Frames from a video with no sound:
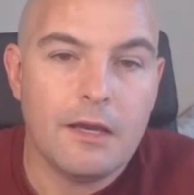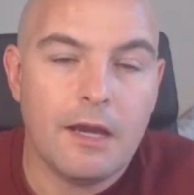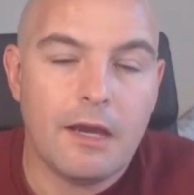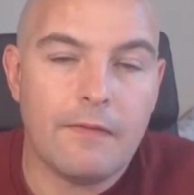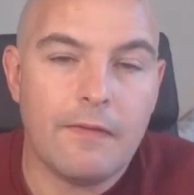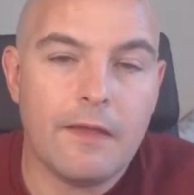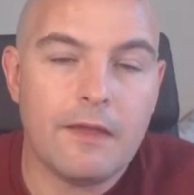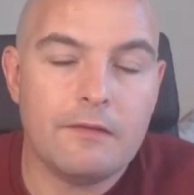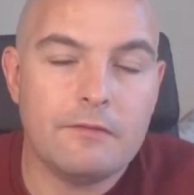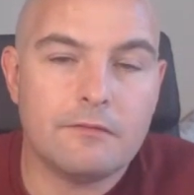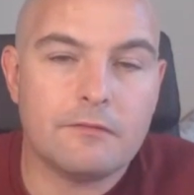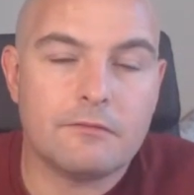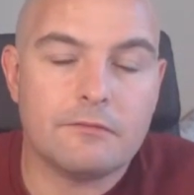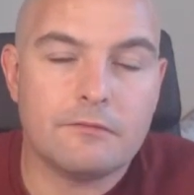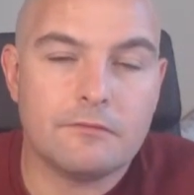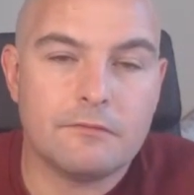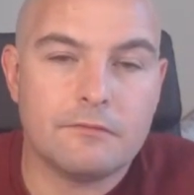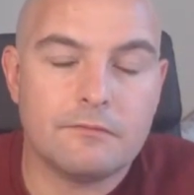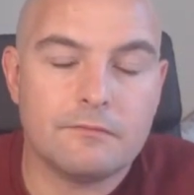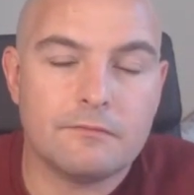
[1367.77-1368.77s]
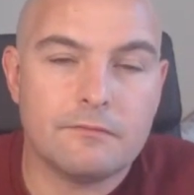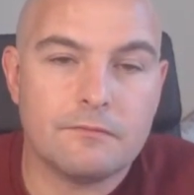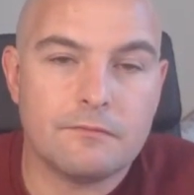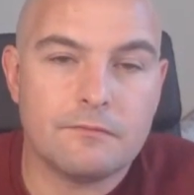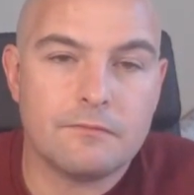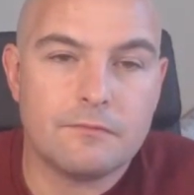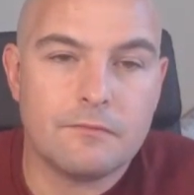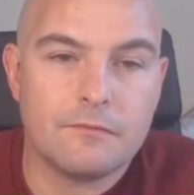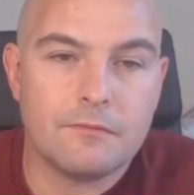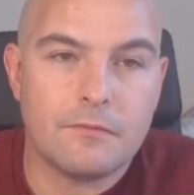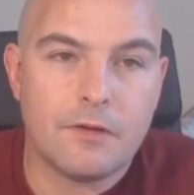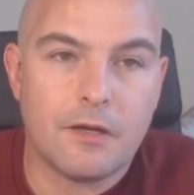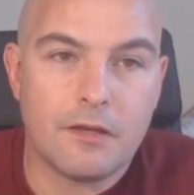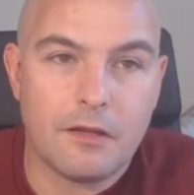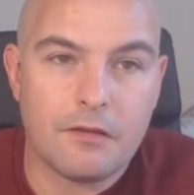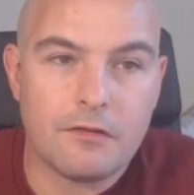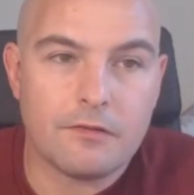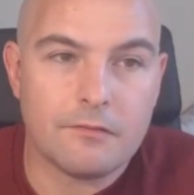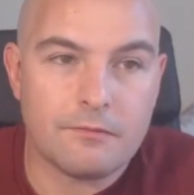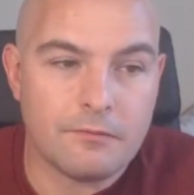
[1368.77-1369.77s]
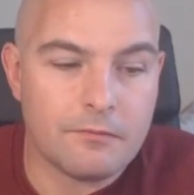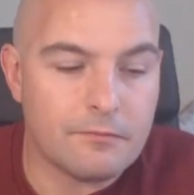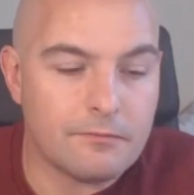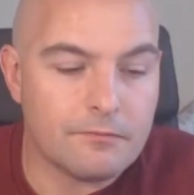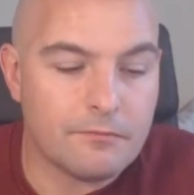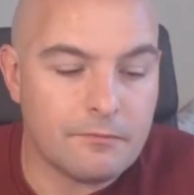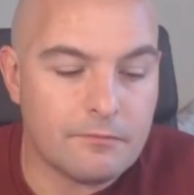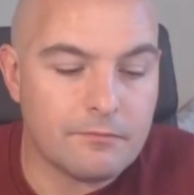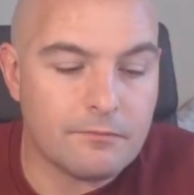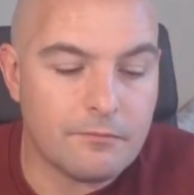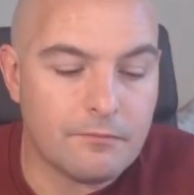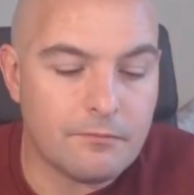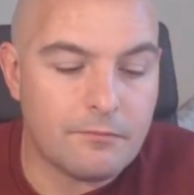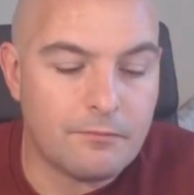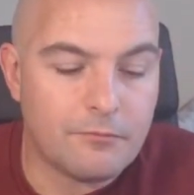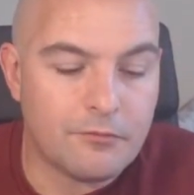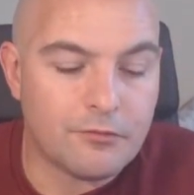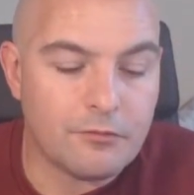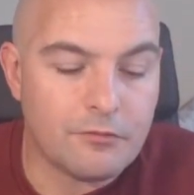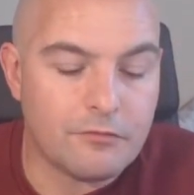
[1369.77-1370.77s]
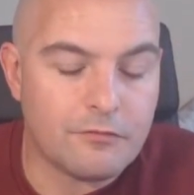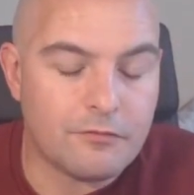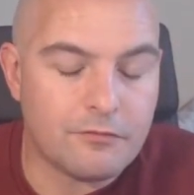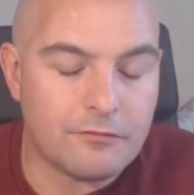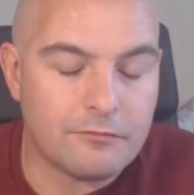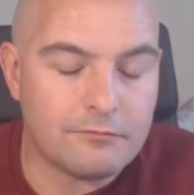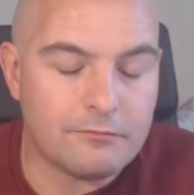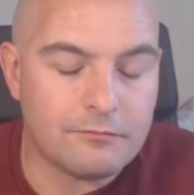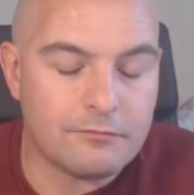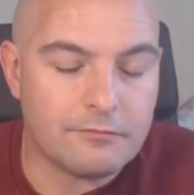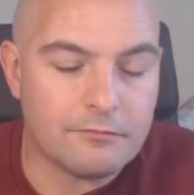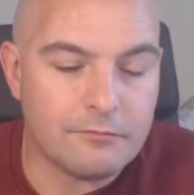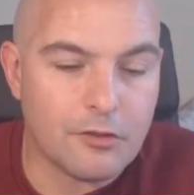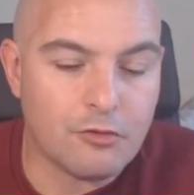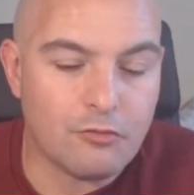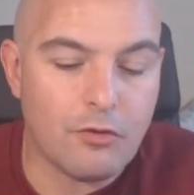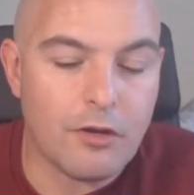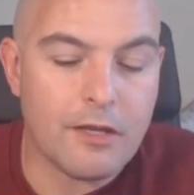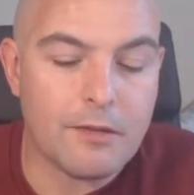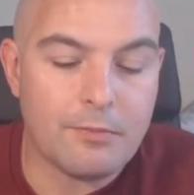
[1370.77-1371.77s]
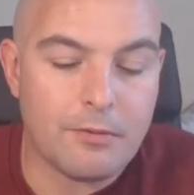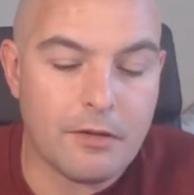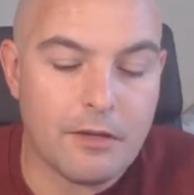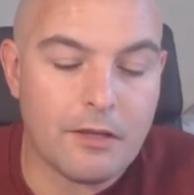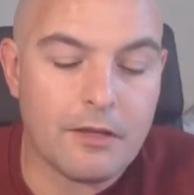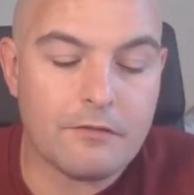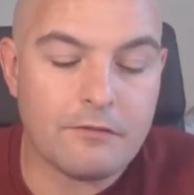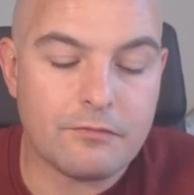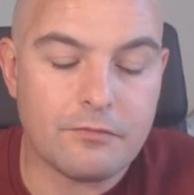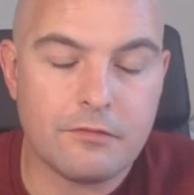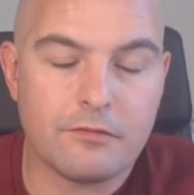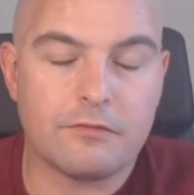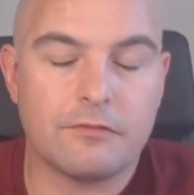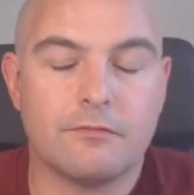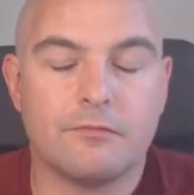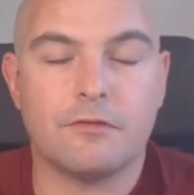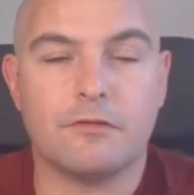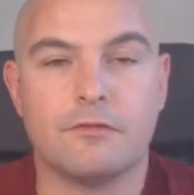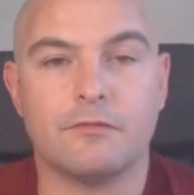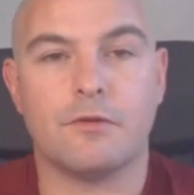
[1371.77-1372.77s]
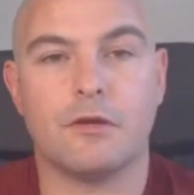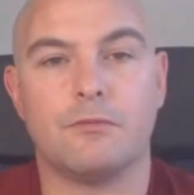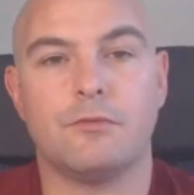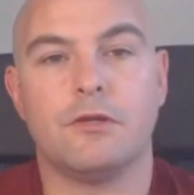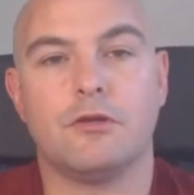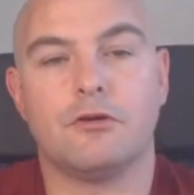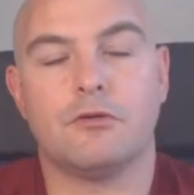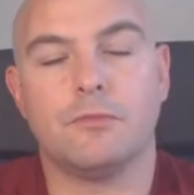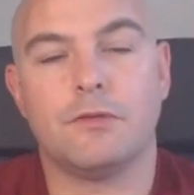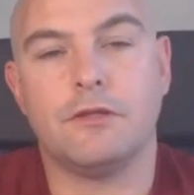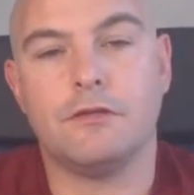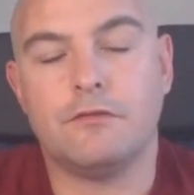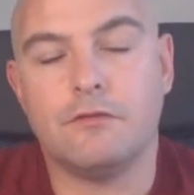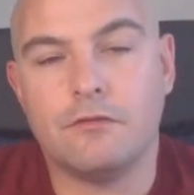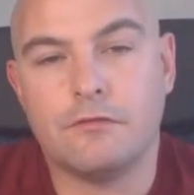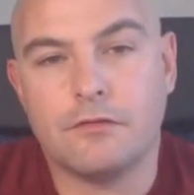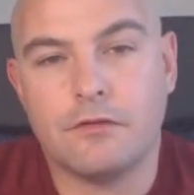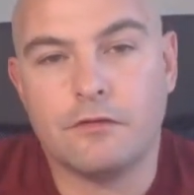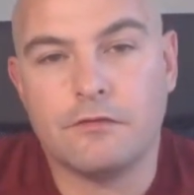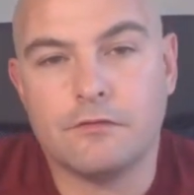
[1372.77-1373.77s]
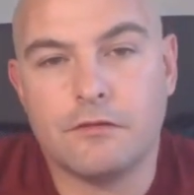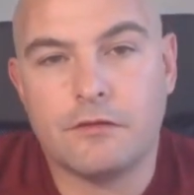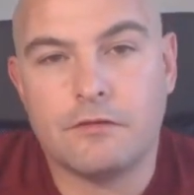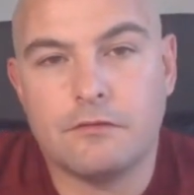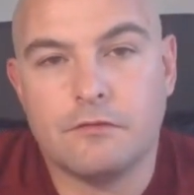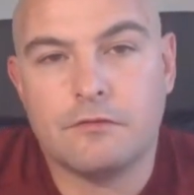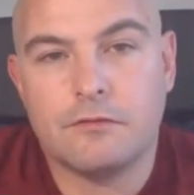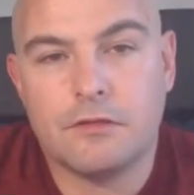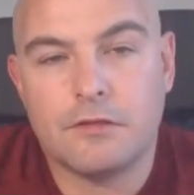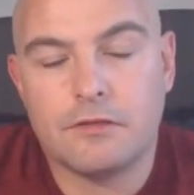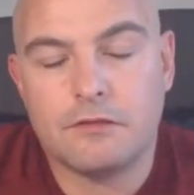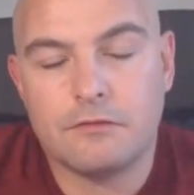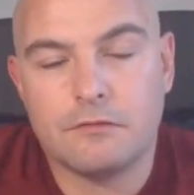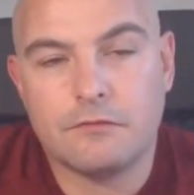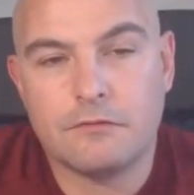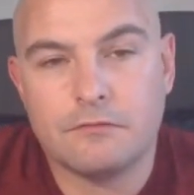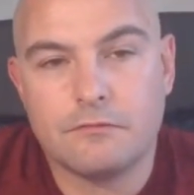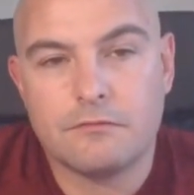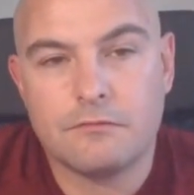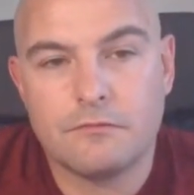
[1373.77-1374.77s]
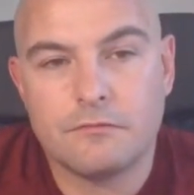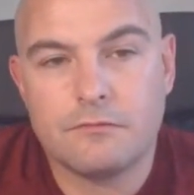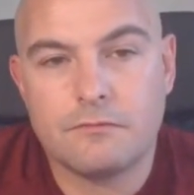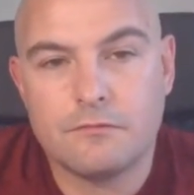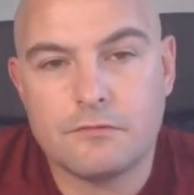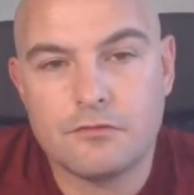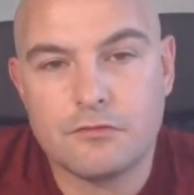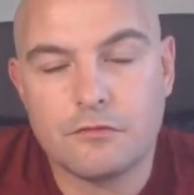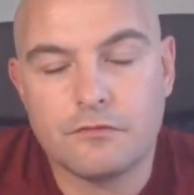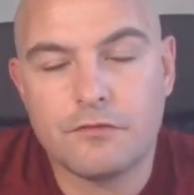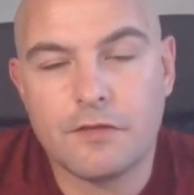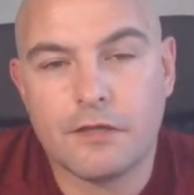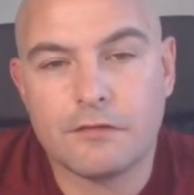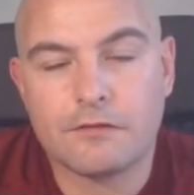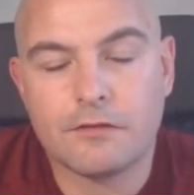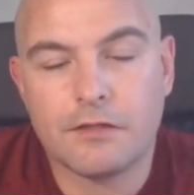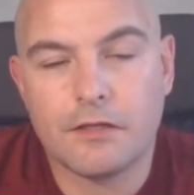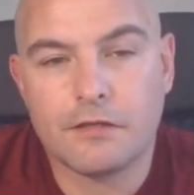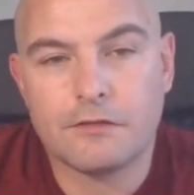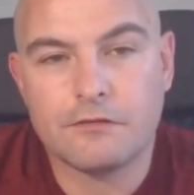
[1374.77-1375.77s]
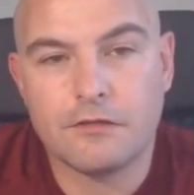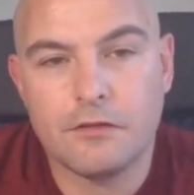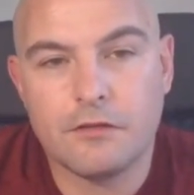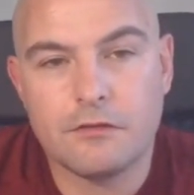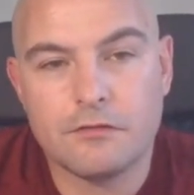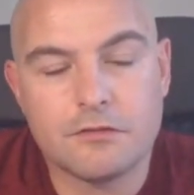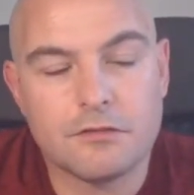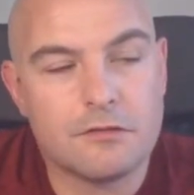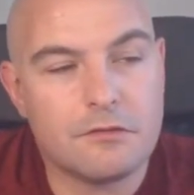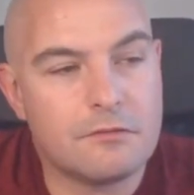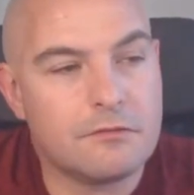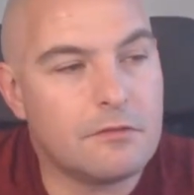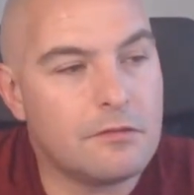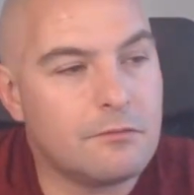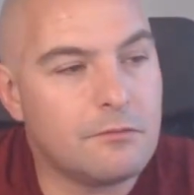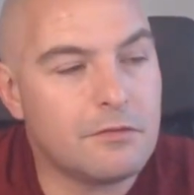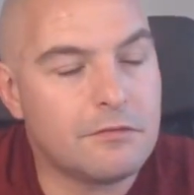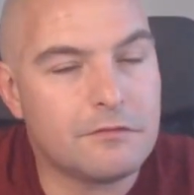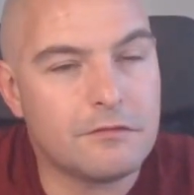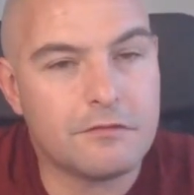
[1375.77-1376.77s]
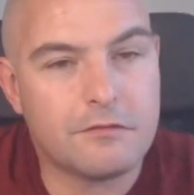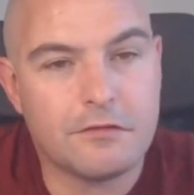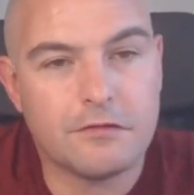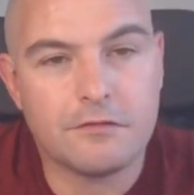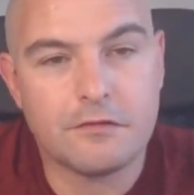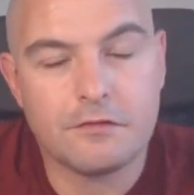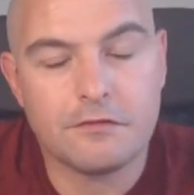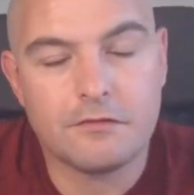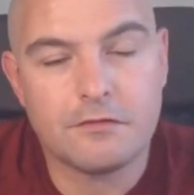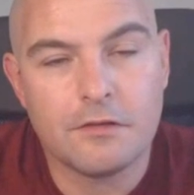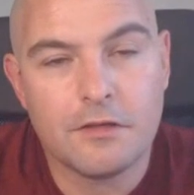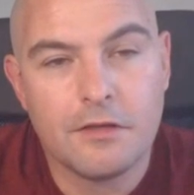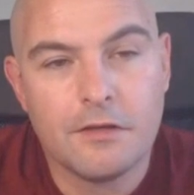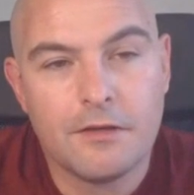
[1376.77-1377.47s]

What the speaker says: And then another sort of gripe I have with the way we commonly do things in sort of tactical execution in businesses is,